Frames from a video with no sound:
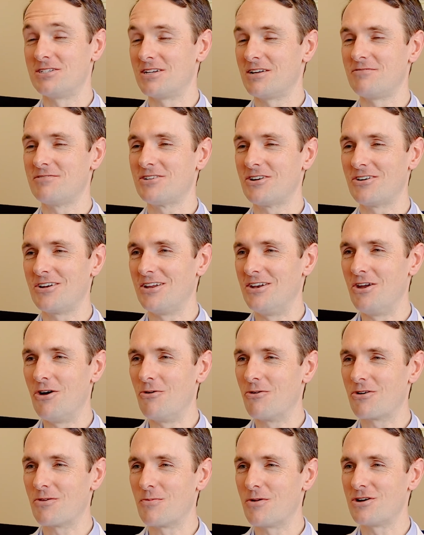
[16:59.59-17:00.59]
I've certainly
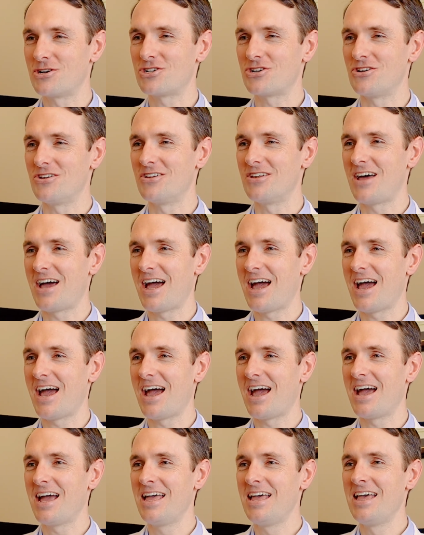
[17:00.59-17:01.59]
no commercial
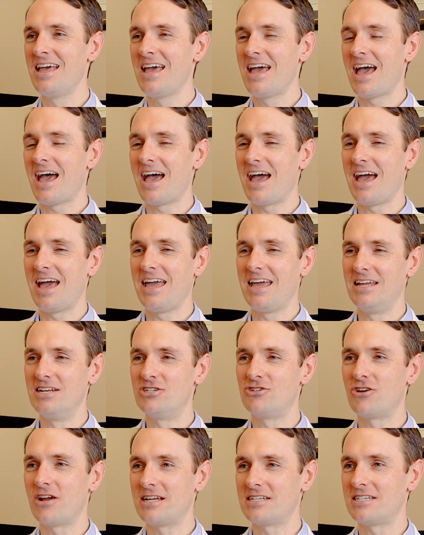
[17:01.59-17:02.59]

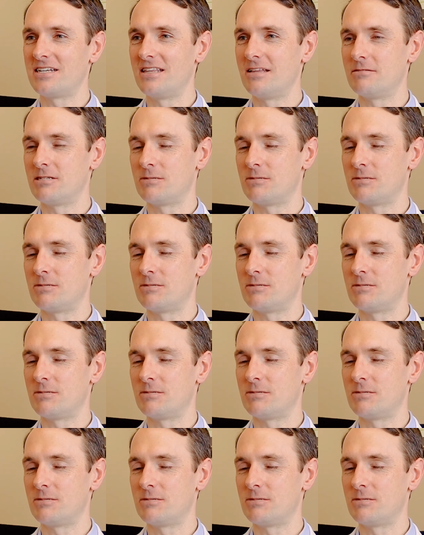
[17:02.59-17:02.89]
interest in them